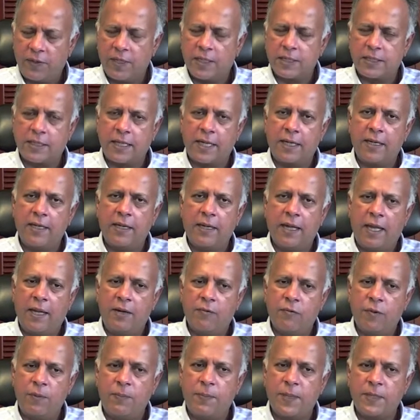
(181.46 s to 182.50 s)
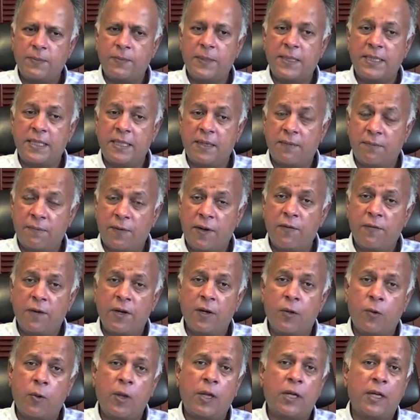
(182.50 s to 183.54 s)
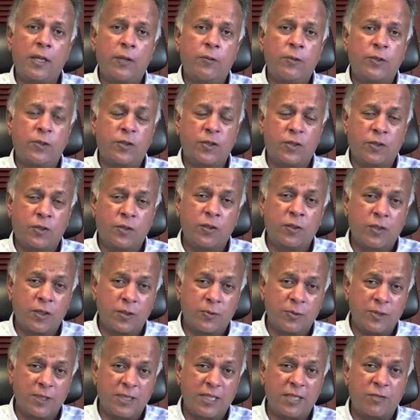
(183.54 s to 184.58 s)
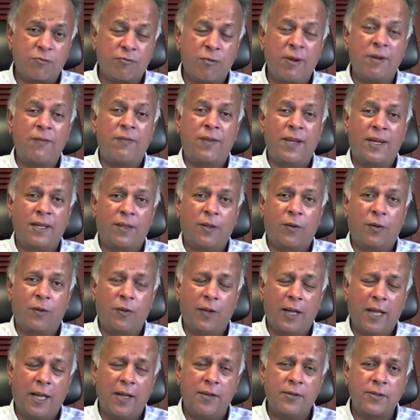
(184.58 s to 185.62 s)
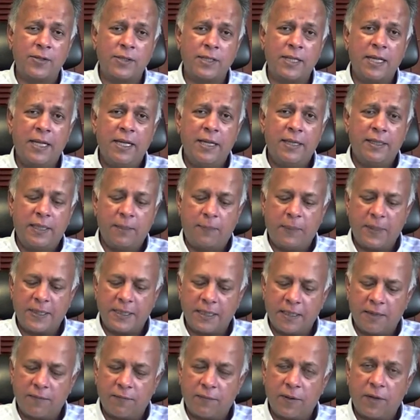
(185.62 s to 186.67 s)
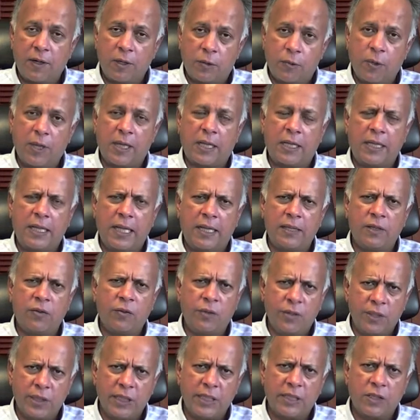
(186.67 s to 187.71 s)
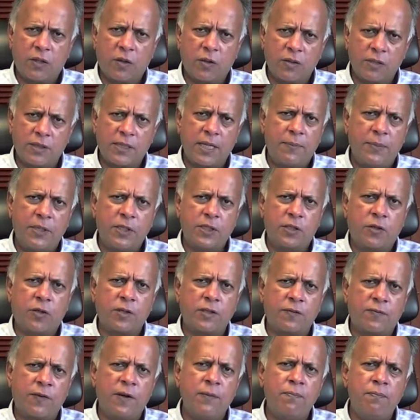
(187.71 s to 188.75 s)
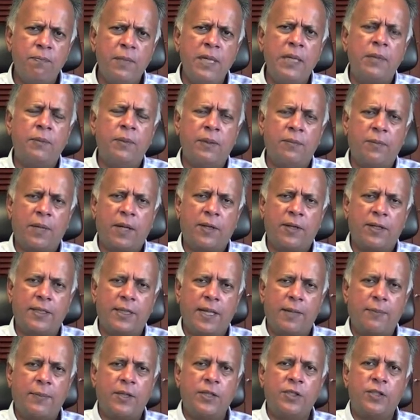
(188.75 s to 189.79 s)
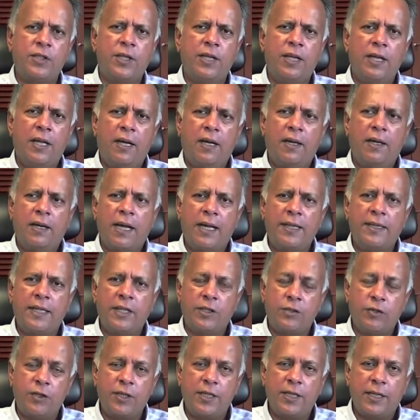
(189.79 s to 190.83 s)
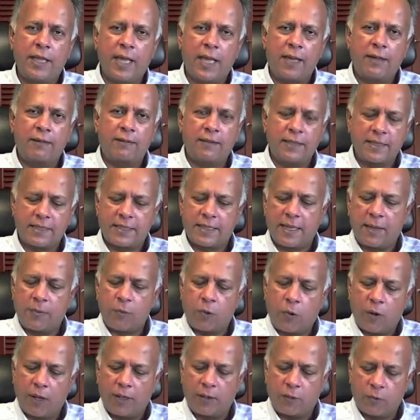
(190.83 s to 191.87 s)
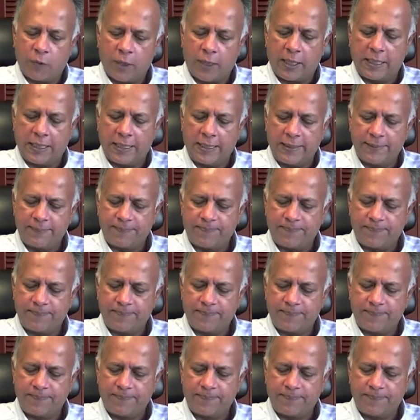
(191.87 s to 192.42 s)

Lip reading: years later, and Ridpest picked it up very, very quickly, which was good because we just renovated the whole house. They picked it up very quickly, and though it did cause damage, it caused a very minimal amount of damage, and they treated that this time quite quickly.